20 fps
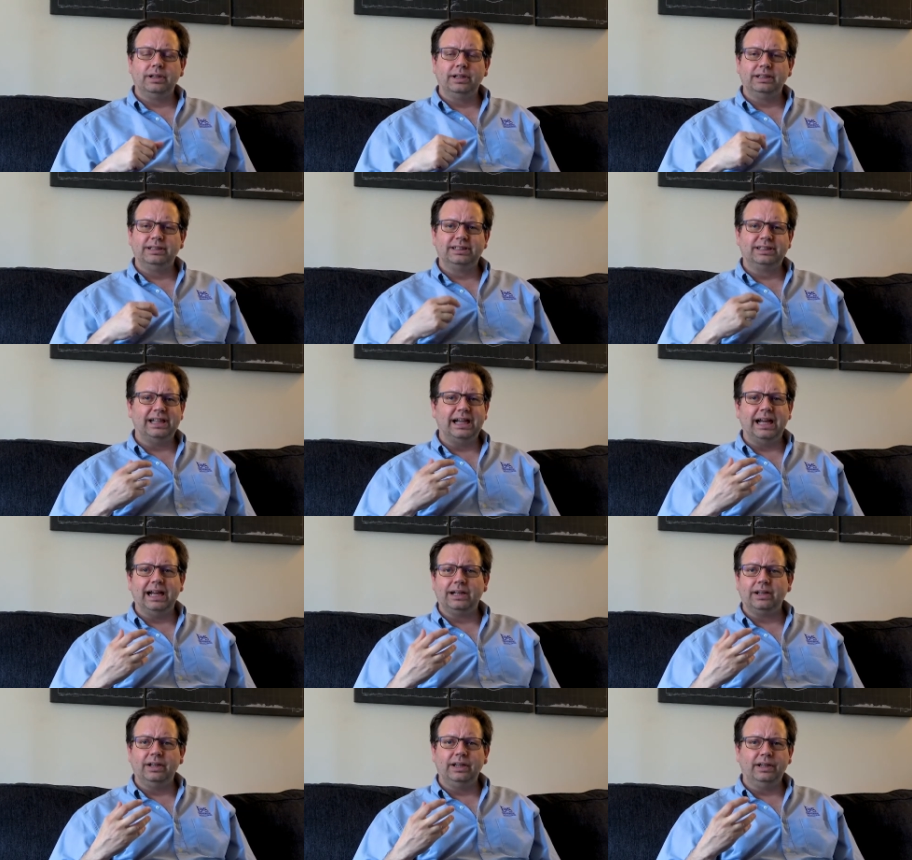
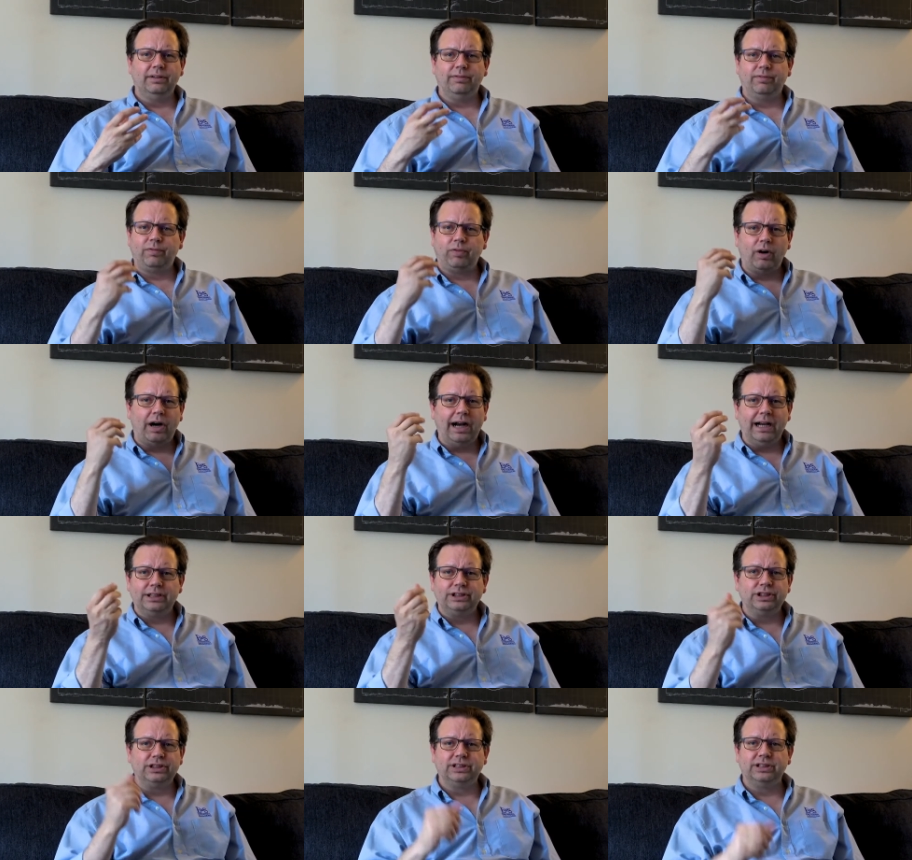exactly
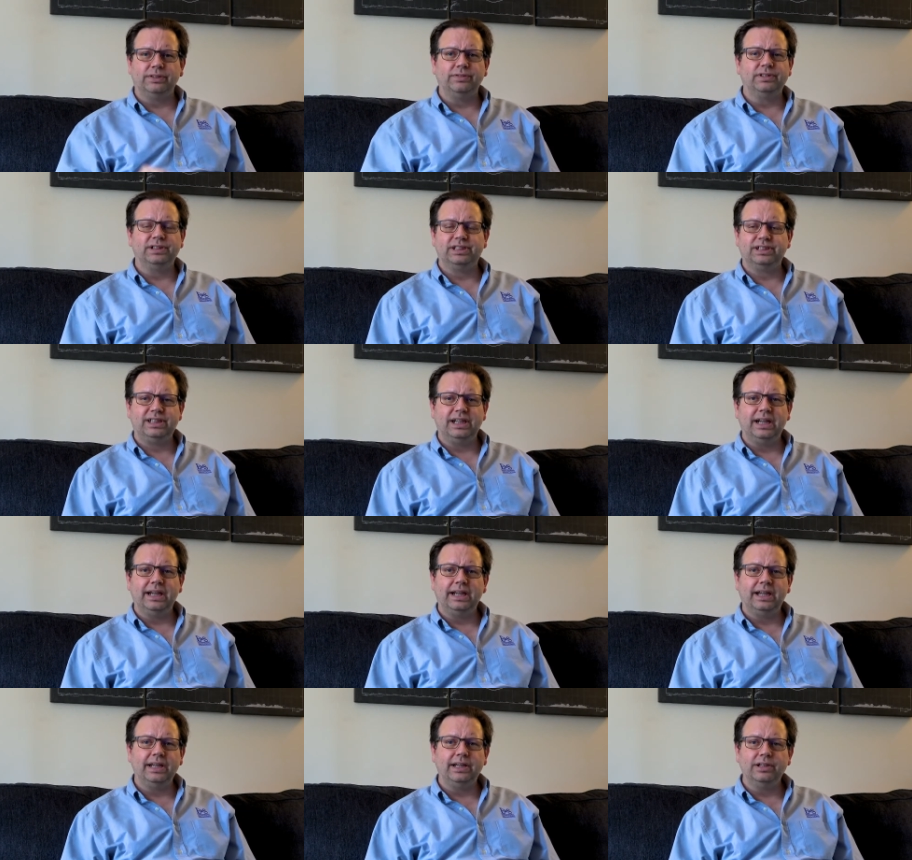fractions of a
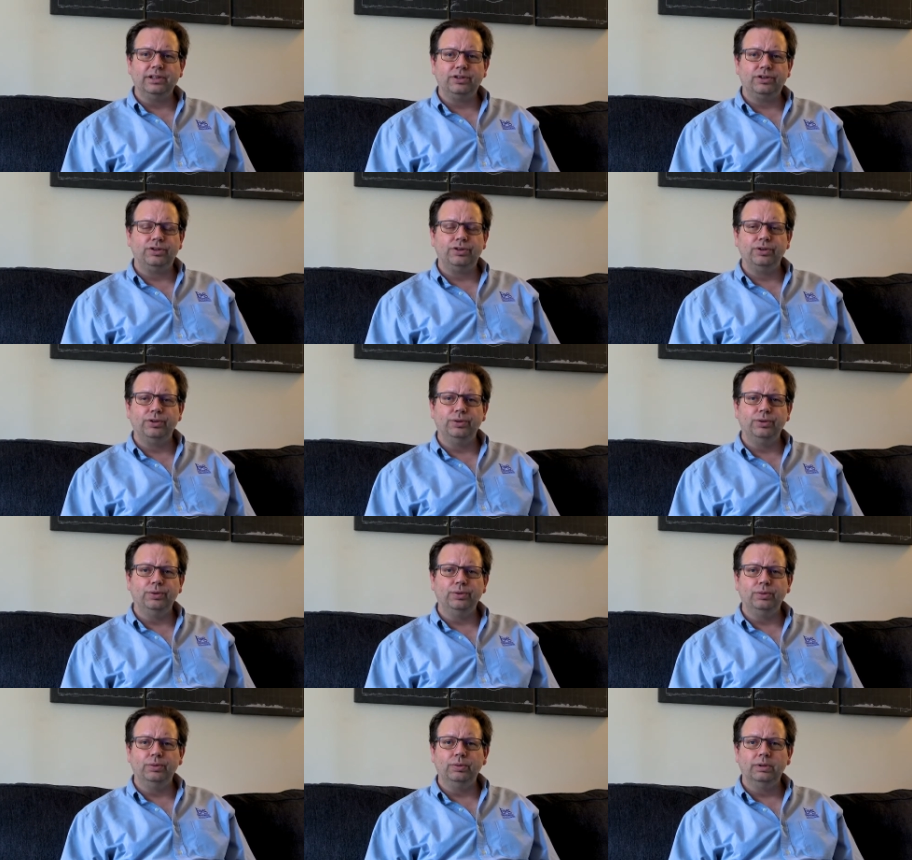second
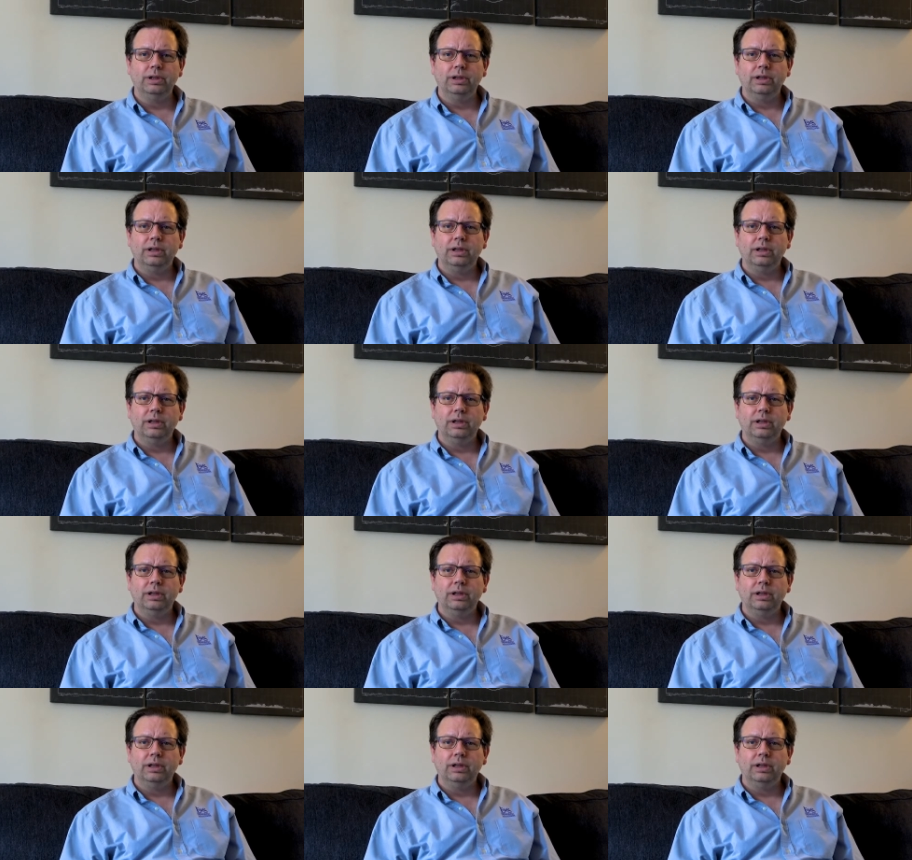to